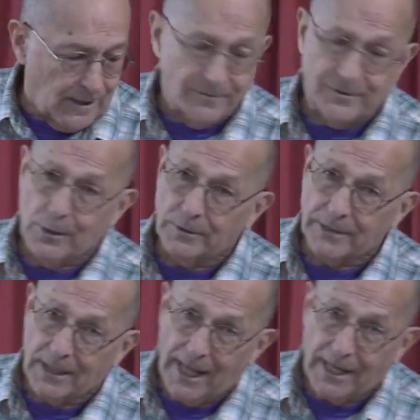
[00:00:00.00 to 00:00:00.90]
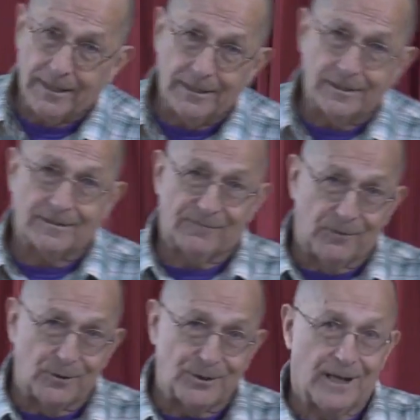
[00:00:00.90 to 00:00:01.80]
I've sold a lot of these
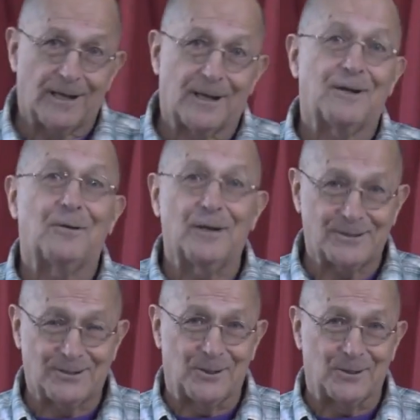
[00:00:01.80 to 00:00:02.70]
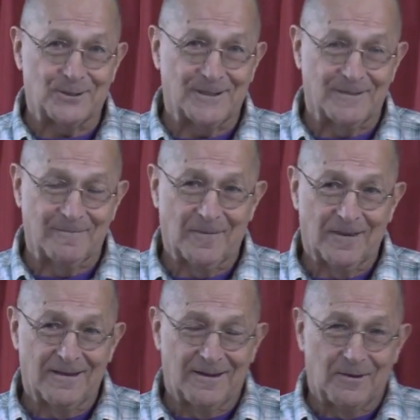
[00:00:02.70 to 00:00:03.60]
fuchsite crystals
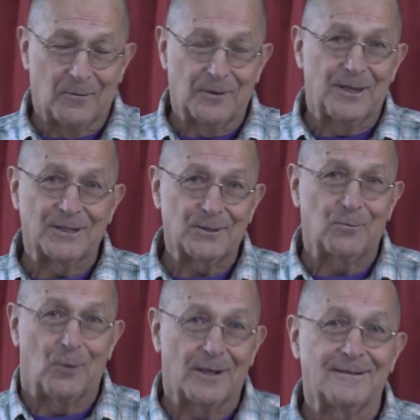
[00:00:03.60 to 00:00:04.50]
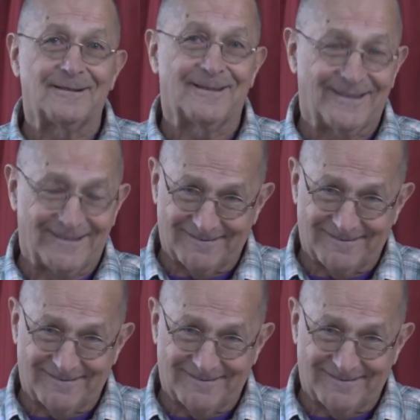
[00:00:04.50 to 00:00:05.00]
with this one